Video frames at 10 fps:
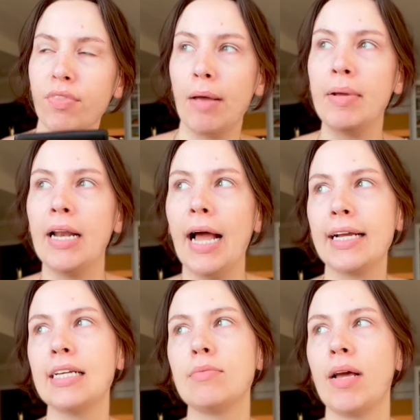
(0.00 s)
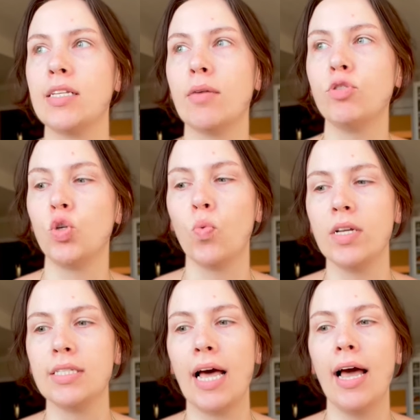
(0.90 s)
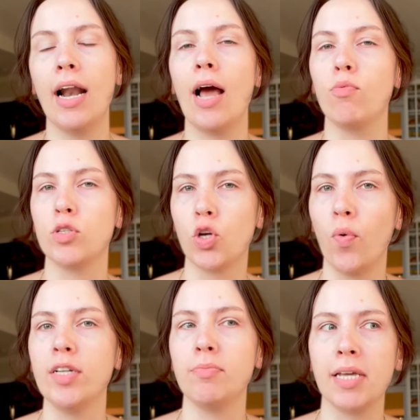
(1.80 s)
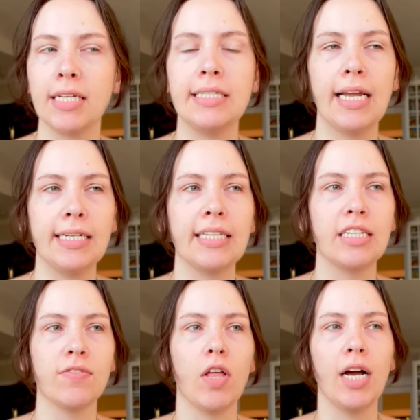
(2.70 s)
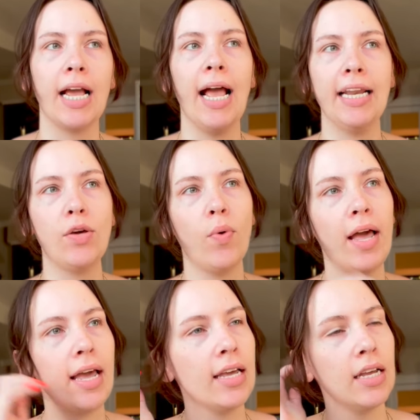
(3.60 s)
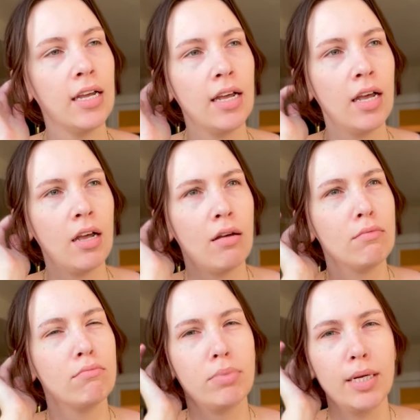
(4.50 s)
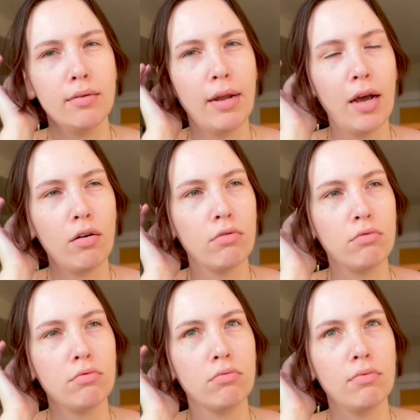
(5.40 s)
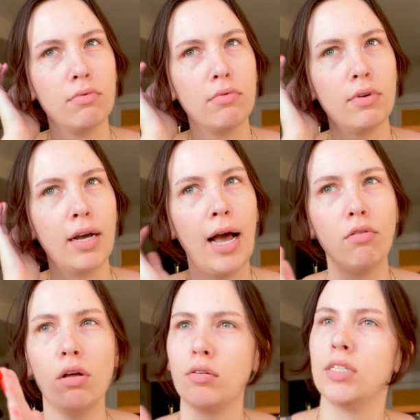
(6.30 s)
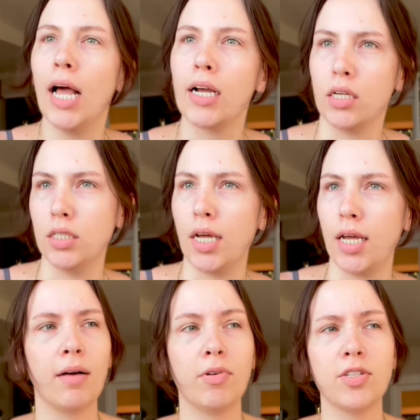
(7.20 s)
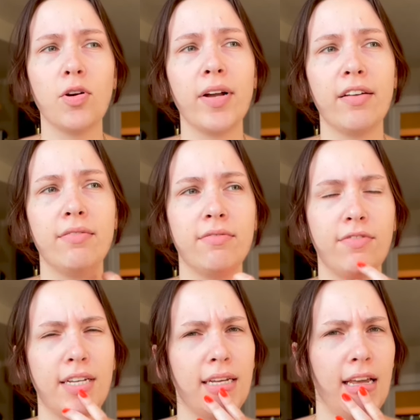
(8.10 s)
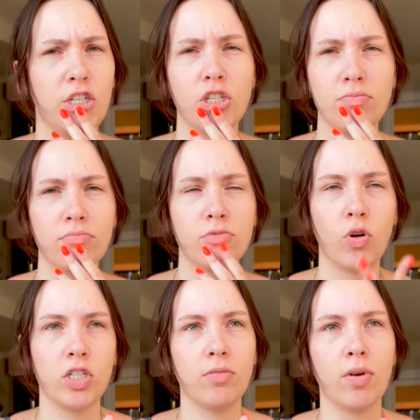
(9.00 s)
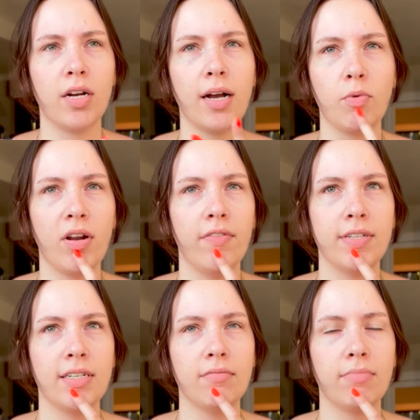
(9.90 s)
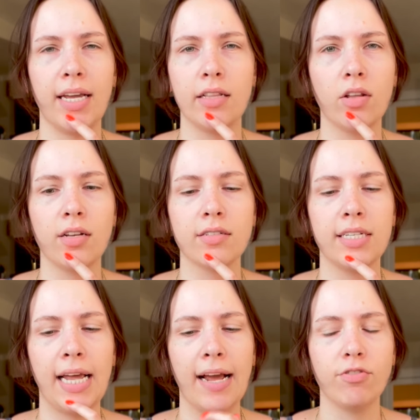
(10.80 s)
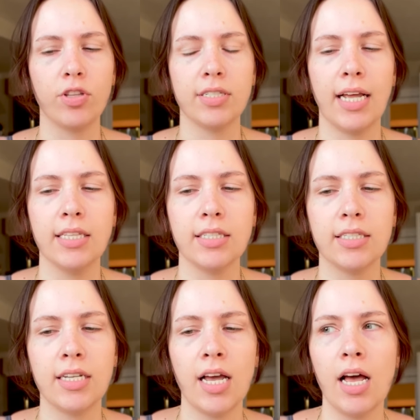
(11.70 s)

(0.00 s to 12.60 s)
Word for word: I mean, I guess my assumption was that I was going to be extending this vlog anyway, but now how long is that gonna take? I'm also going on vacation, question mark. I'm going to visit my in-laws the day after this ends.